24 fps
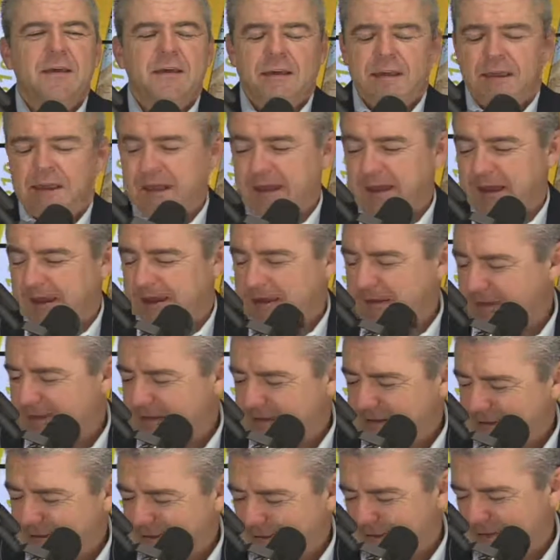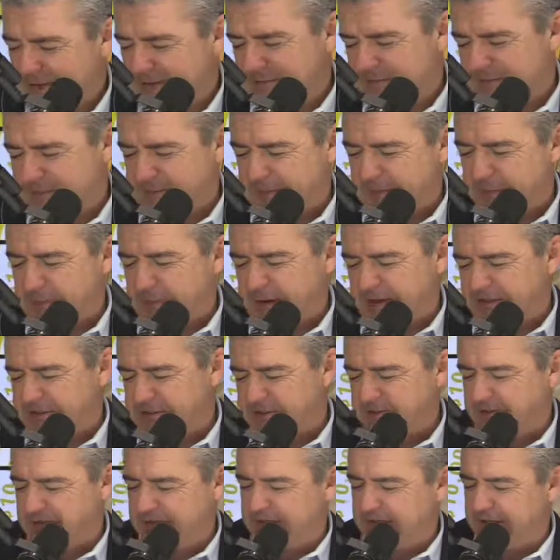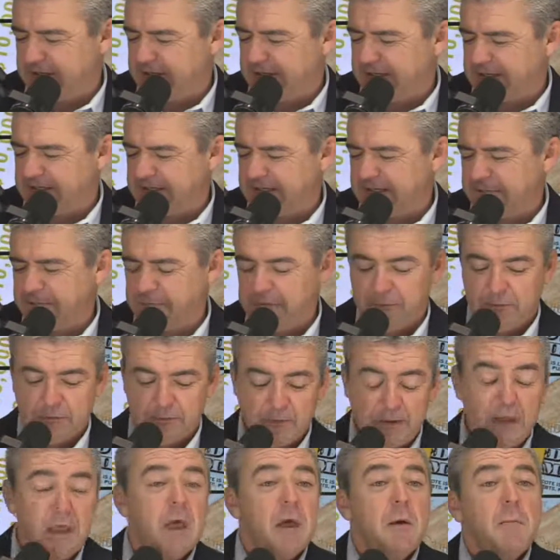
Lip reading: Yeah. Make sure you keep you with me.